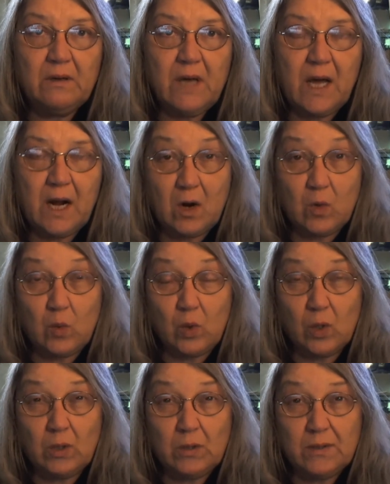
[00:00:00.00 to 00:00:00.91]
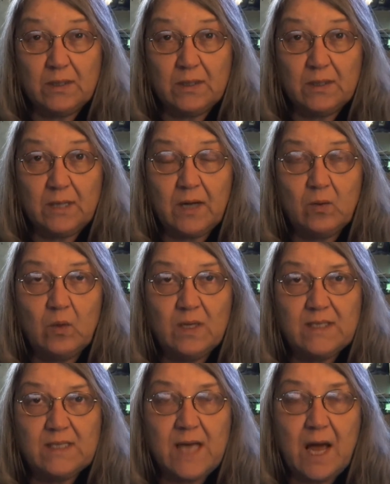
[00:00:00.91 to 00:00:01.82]
at our world and
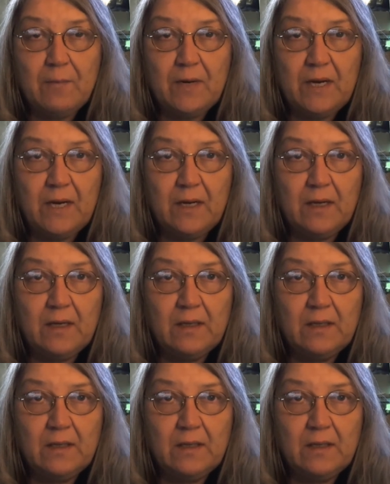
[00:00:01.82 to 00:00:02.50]
what's happening,